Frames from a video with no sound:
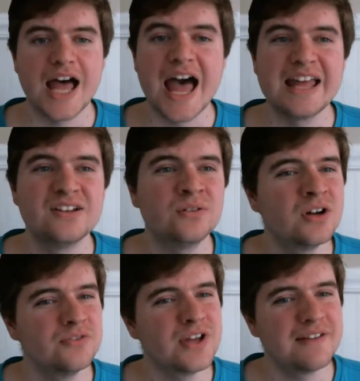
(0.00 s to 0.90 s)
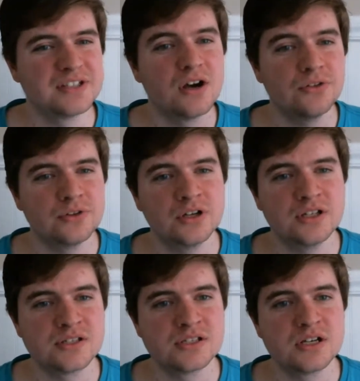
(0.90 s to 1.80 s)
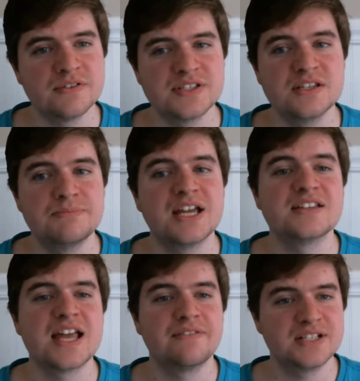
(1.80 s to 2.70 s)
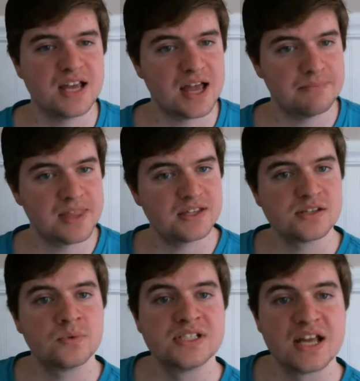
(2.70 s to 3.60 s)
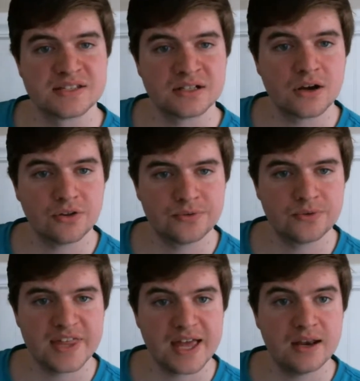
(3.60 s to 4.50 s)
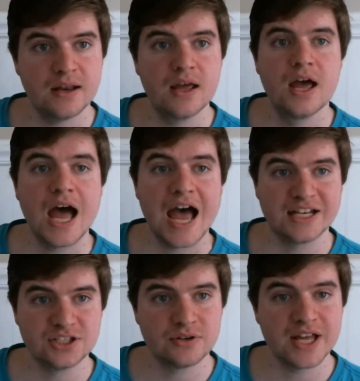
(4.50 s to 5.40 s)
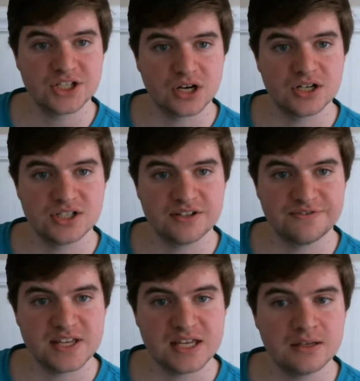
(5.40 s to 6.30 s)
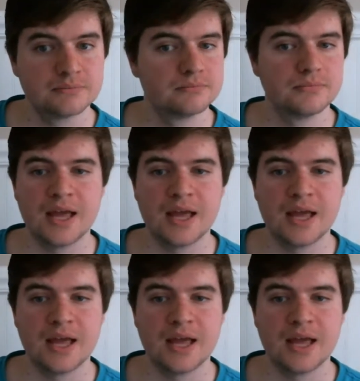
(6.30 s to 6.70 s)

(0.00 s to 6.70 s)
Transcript: I don't know if you have to go through the goods and services because every time that someone doesn't go through that, I do get charged a fee.